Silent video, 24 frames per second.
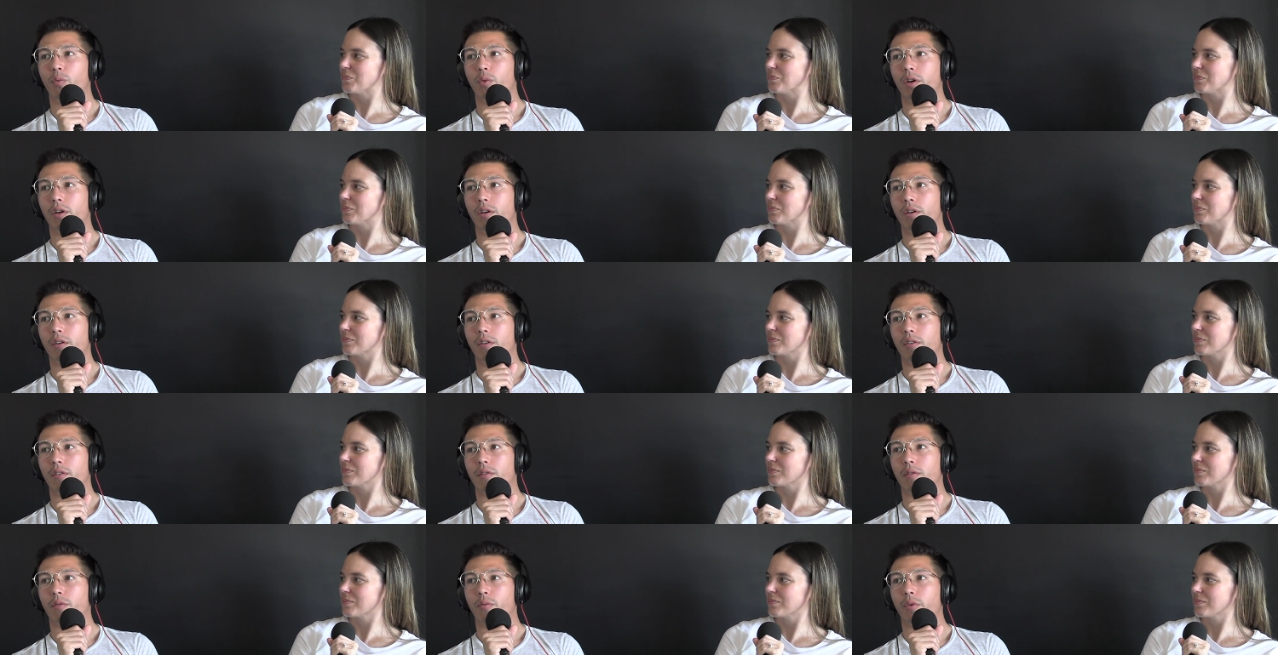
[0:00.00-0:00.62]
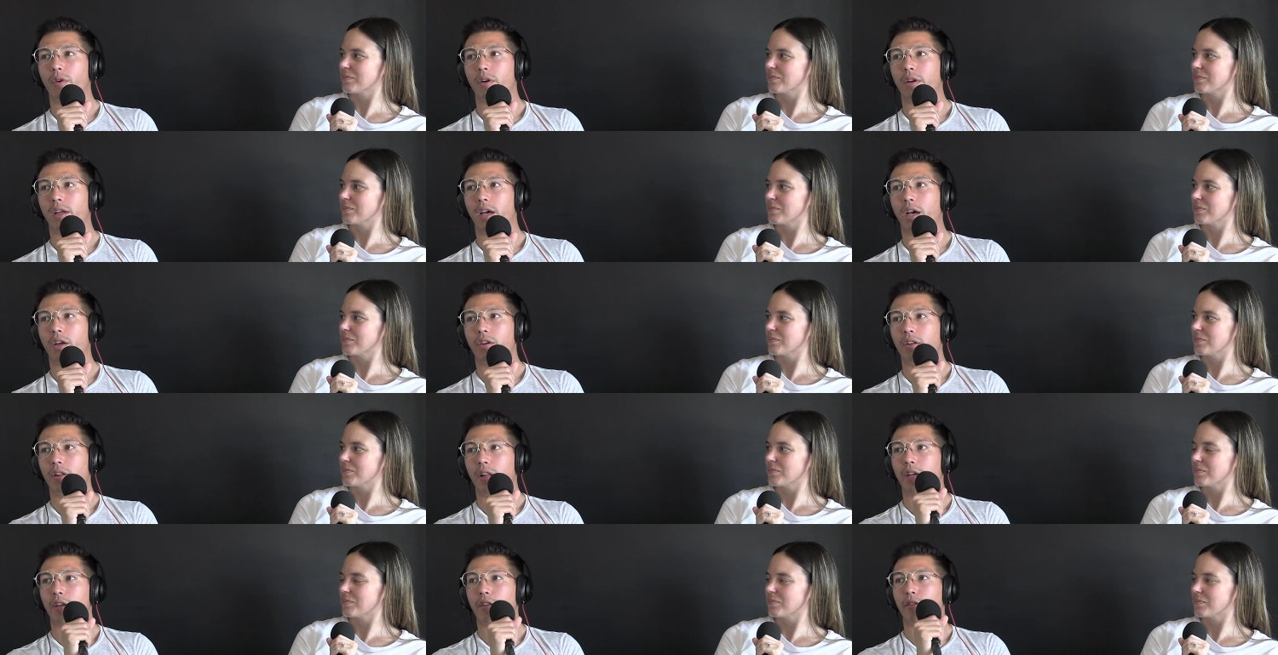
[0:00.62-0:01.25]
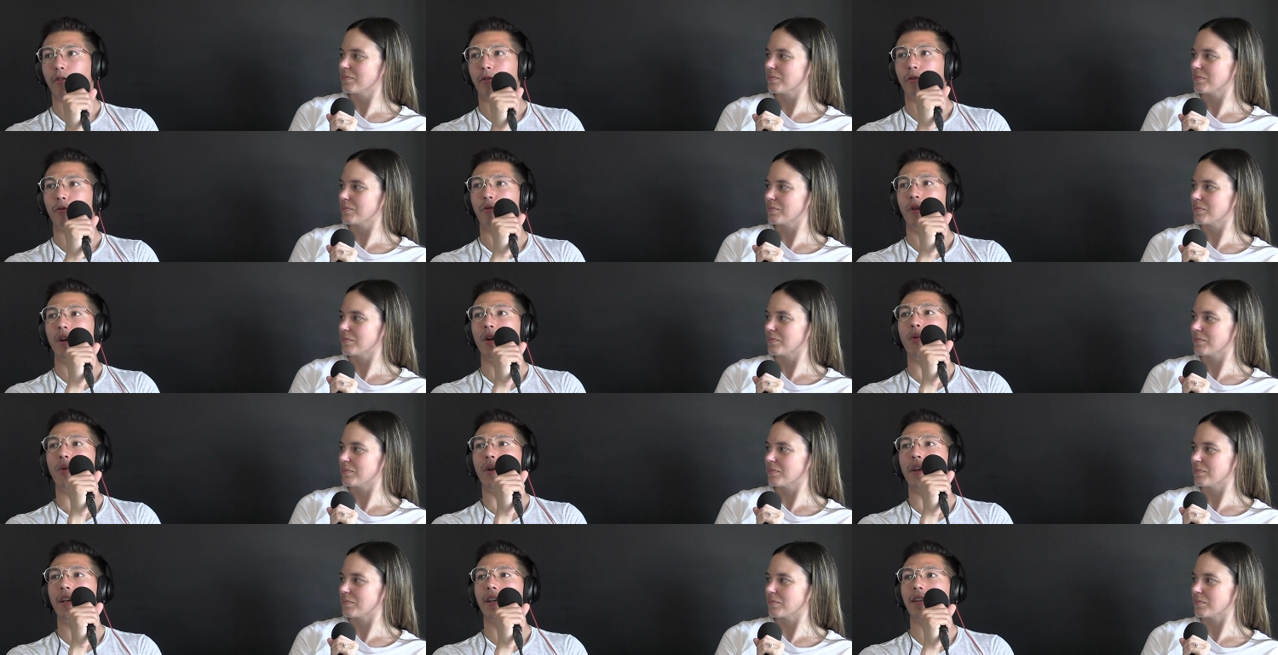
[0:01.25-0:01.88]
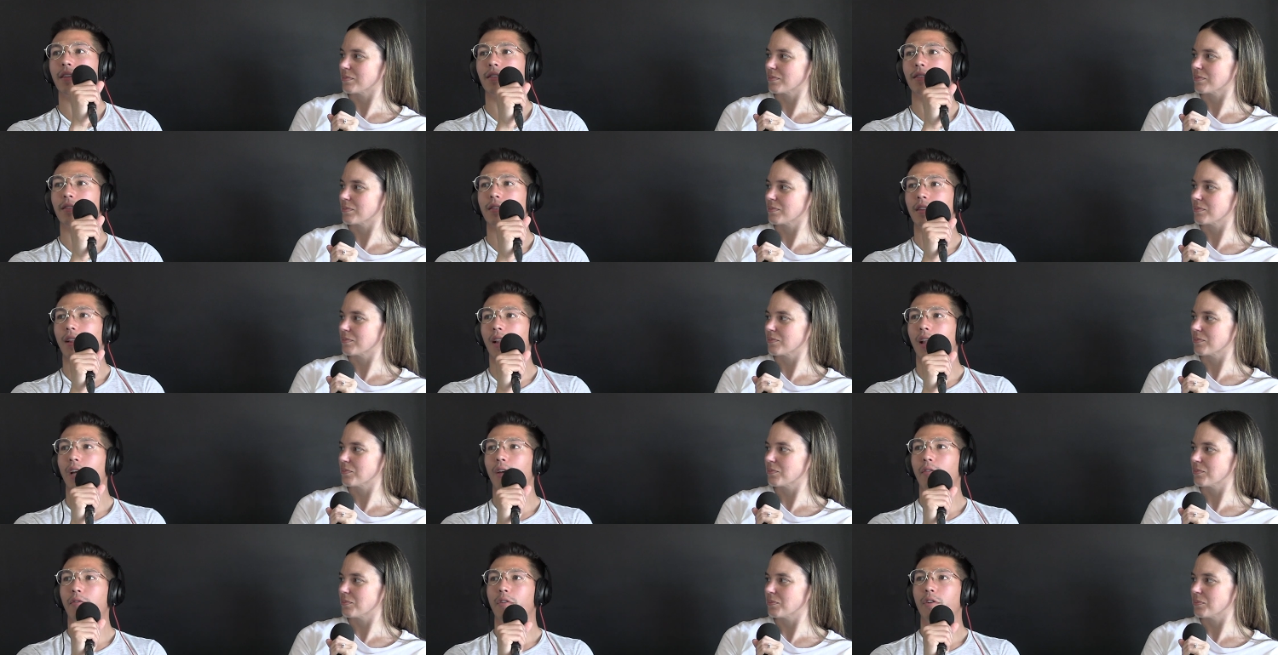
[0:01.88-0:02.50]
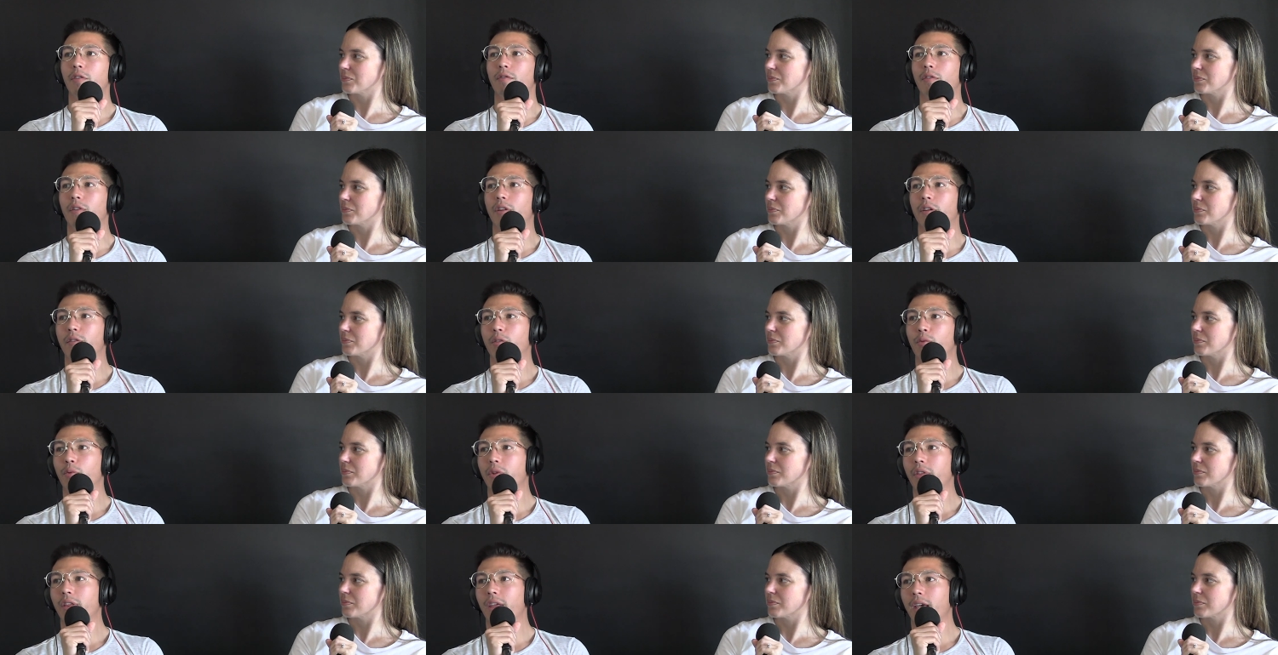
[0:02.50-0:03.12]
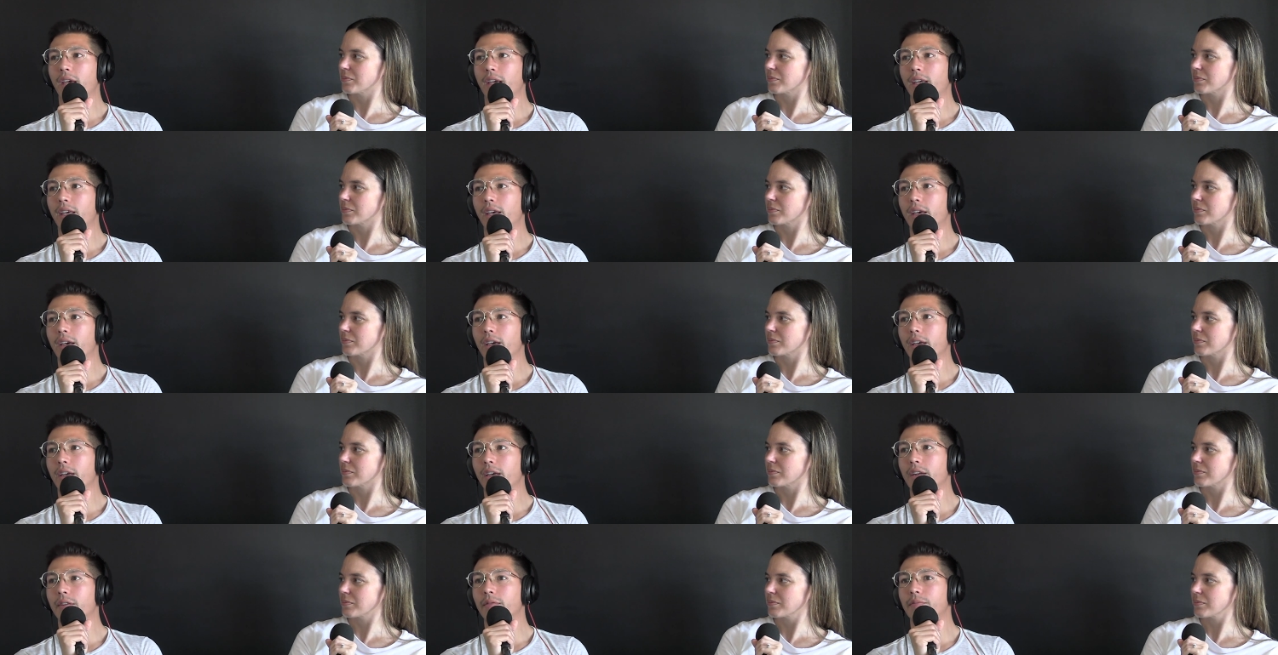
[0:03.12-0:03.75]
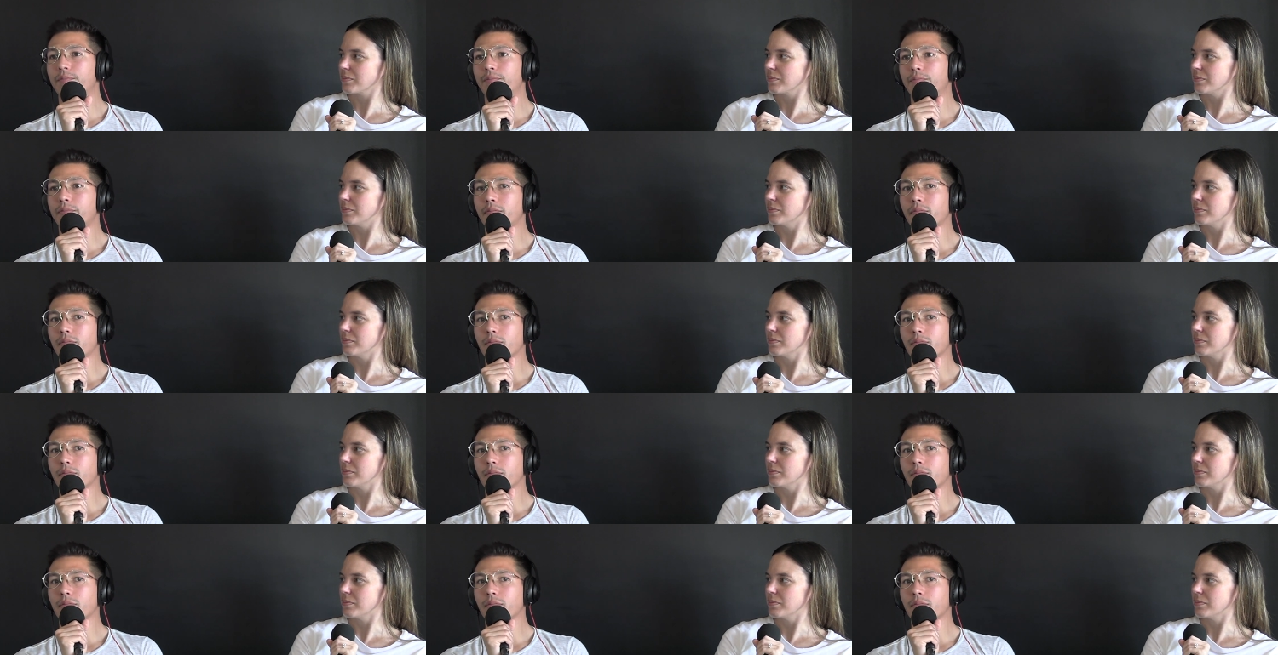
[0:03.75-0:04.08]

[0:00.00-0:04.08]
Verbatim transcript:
Speaker 1: will. We're down to like three weeks left of living with K K, and